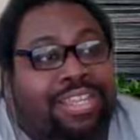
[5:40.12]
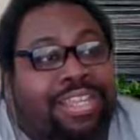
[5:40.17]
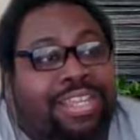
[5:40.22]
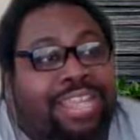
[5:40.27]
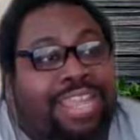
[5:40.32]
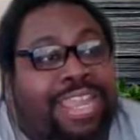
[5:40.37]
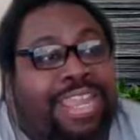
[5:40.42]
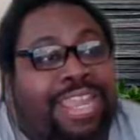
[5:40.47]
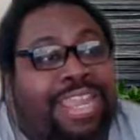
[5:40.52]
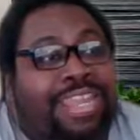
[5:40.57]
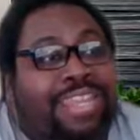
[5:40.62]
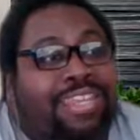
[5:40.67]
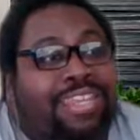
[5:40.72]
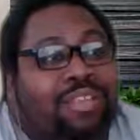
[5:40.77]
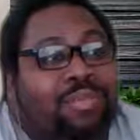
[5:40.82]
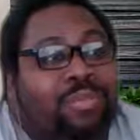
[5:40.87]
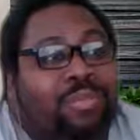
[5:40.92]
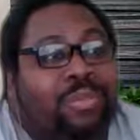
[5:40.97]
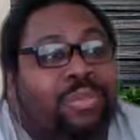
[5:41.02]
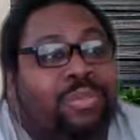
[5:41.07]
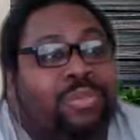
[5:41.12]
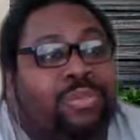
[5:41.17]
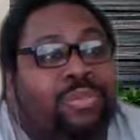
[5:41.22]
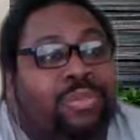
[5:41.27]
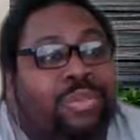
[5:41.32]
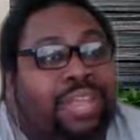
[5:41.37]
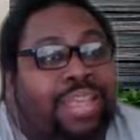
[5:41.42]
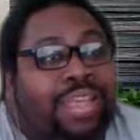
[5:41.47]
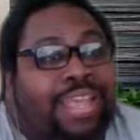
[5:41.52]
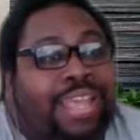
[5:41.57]
Like
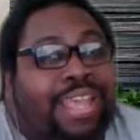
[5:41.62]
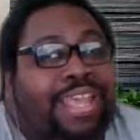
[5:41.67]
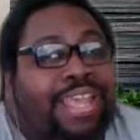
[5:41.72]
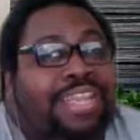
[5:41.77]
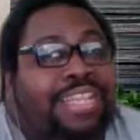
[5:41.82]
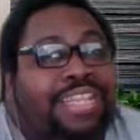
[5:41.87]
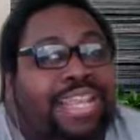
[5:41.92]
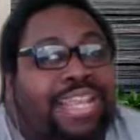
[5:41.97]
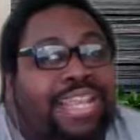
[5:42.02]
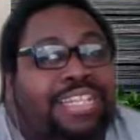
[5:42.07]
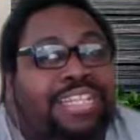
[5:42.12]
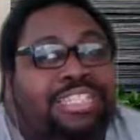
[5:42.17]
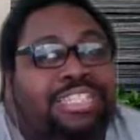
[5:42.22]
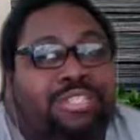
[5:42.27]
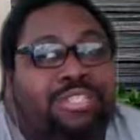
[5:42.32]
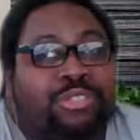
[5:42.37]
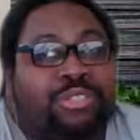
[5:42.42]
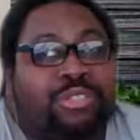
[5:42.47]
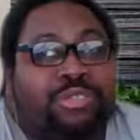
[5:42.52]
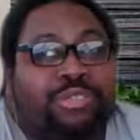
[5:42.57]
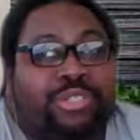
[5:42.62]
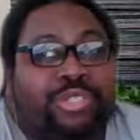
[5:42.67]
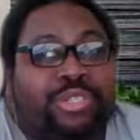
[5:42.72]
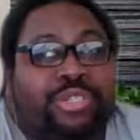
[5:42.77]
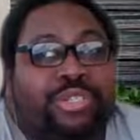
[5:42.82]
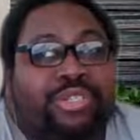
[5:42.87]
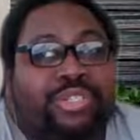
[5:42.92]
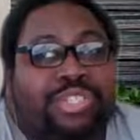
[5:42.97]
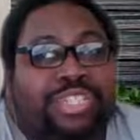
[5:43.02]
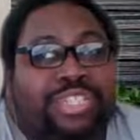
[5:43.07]
AEW and it's to a
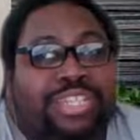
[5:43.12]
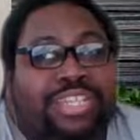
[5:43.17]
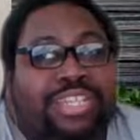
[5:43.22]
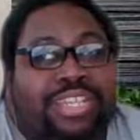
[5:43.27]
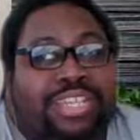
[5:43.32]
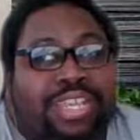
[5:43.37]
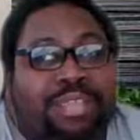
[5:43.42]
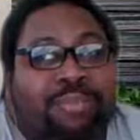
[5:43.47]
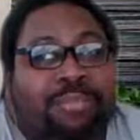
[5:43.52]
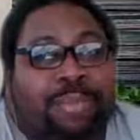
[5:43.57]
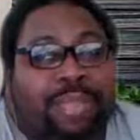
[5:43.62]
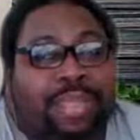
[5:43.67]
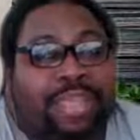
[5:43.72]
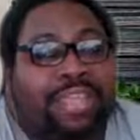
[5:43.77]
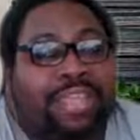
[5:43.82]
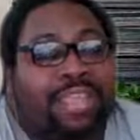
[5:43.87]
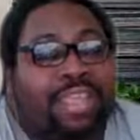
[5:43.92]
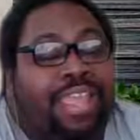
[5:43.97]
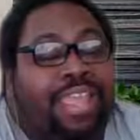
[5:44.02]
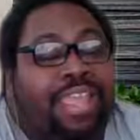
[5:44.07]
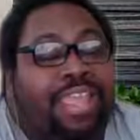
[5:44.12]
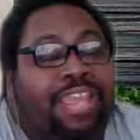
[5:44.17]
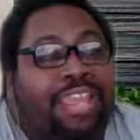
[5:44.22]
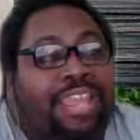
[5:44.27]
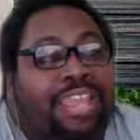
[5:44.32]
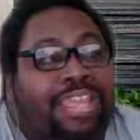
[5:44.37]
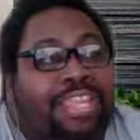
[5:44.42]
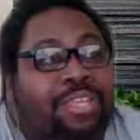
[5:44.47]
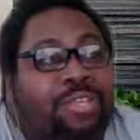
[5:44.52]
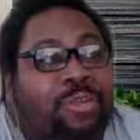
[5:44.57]
certain extent Impact.
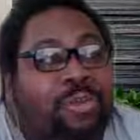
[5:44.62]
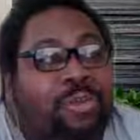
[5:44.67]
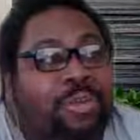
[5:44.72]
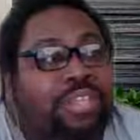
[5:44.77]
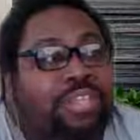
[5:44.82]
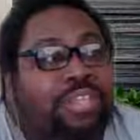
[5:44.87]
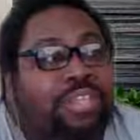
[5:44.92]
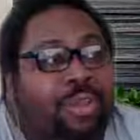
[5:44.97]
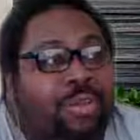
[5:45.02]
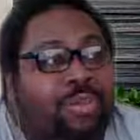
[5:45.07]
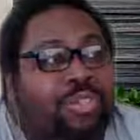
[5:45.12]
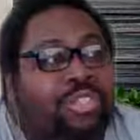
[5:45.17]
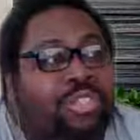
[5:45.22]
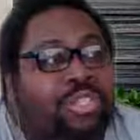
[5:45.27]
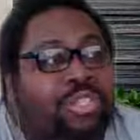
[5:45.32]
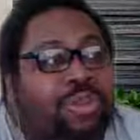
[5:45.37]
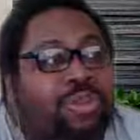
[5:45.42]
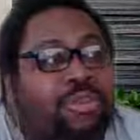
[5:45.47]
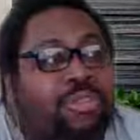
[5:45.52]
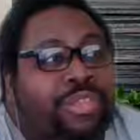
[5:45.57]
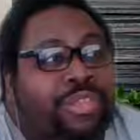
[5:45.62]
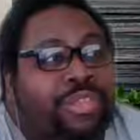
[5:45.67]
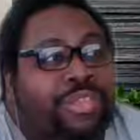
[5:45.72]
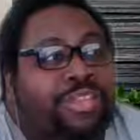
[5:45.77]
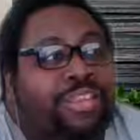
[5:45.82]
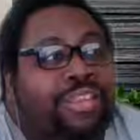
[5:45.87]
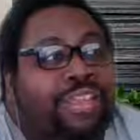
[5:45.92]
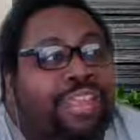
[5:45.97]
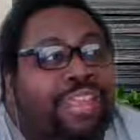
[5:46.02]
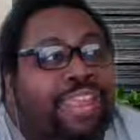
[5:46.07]
Like you can go
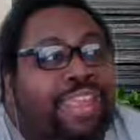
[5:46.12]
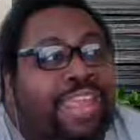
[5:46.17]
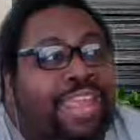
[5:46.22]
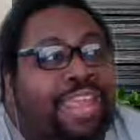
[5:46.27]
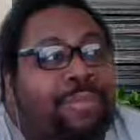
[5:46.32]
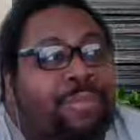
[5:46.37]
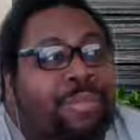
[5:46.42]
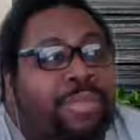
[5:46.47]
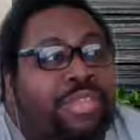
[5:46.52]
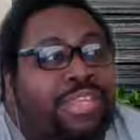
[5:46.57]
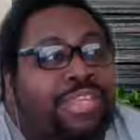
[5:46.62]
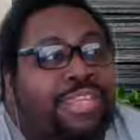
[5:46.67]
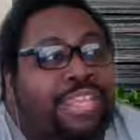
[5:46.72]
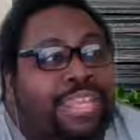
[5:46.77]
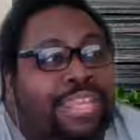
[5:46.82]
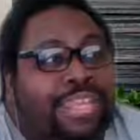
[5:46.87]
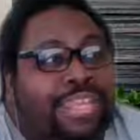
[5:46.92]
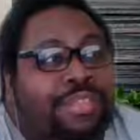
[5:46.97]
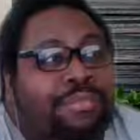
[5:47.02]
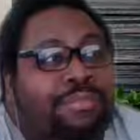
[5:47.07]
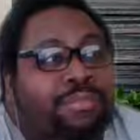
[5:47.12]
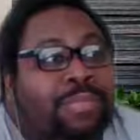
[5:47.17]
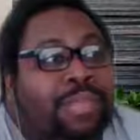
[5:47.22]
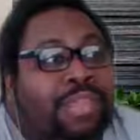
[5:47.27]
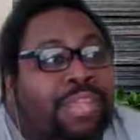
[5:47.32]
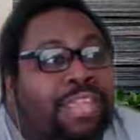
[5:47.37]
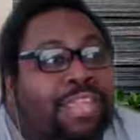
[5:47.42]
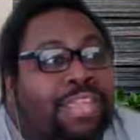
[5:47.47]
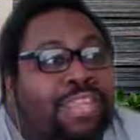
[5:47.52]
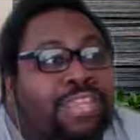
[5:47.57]
there and be a name.
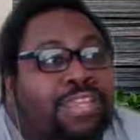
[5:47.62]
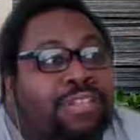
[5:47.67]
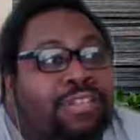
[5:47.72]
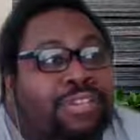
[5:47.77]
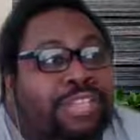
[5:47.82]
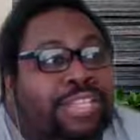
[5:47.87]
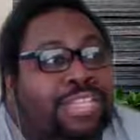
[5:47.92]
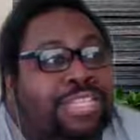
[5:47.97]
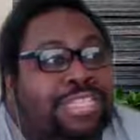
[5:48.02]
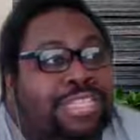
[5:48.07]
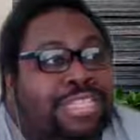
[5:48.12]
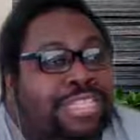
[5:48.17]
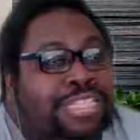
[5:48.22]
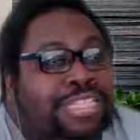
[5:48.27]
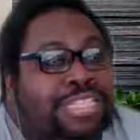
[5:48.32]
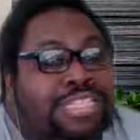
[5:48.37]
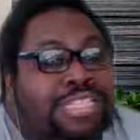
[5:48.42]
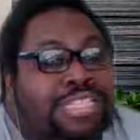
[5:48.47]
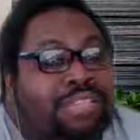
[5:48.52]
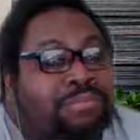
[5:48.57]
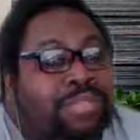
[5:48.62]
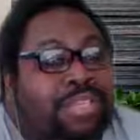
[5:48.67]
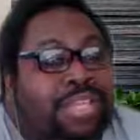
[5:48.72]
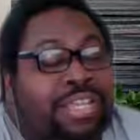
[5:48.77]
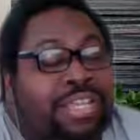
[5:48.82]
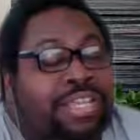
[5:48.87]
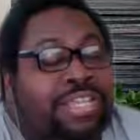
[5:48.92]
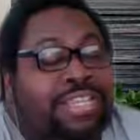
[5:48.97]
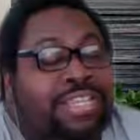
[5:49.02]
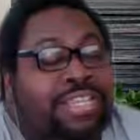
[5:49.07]
It's just
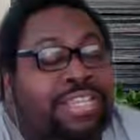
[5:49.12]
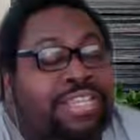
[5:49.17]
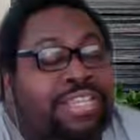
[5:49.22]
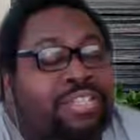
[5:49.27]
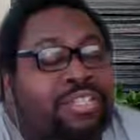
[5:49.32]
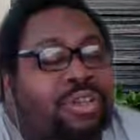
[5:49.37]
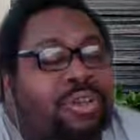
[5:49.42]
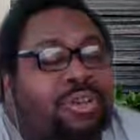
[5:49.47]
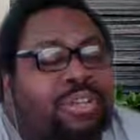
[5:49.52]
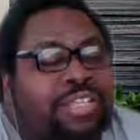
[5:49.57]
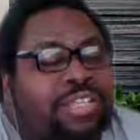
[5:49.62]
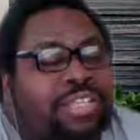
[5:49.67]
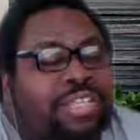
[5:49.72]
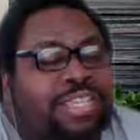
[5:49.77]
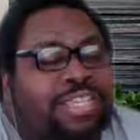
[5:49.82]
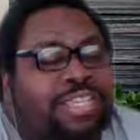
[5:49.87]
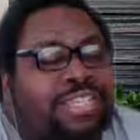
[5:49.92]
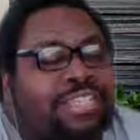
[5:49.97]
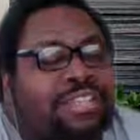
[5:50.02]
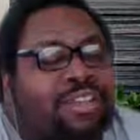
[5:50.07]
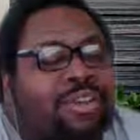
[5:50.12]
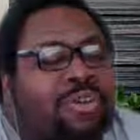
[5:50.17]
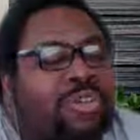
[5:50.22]
sometimes either the only thing